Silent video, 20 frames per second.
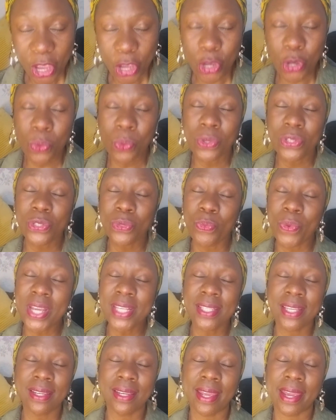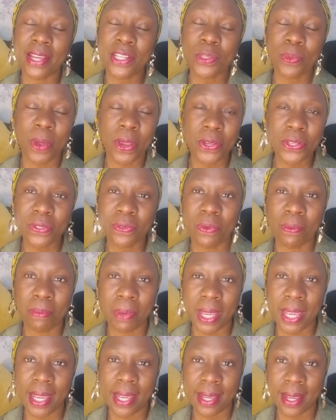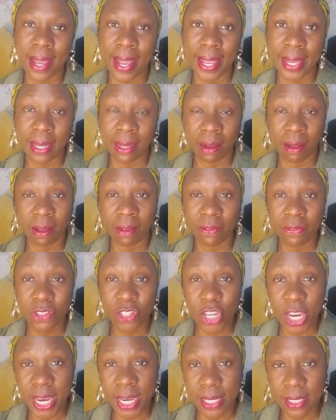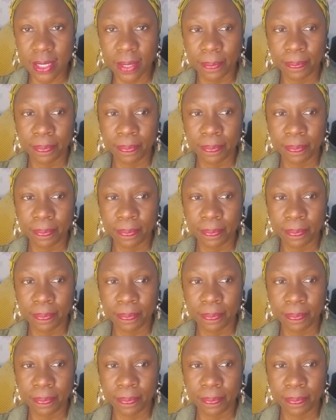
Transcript: who was recently exposed for being a love cheat.